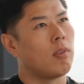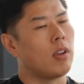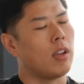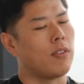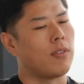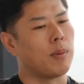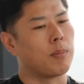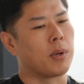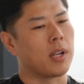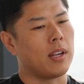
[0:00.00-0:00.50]

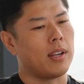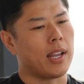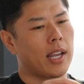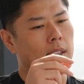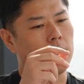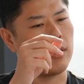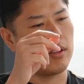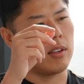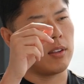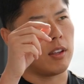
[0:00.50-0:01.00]
If I'm
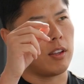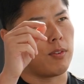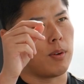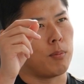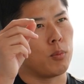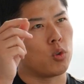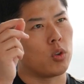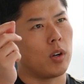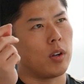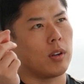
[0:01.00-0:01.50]
connecting
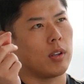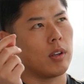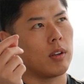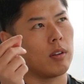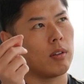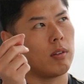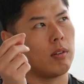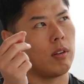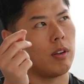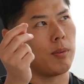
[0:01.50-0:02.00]

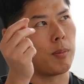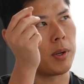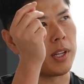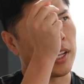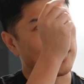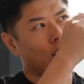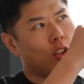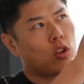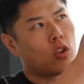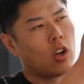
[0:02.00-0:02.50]

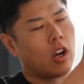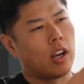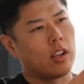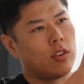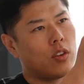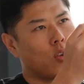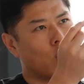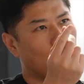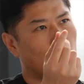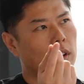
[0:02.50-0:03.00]
the
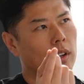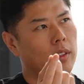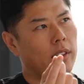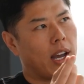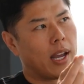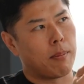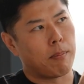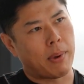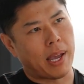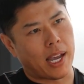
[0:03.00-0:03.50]
dots and drawing a
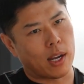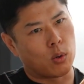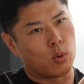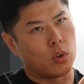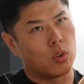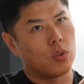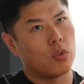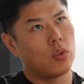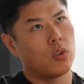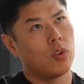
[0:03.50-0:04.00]
line
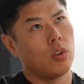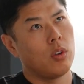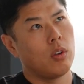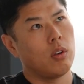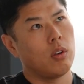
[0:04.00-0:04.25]
backwards,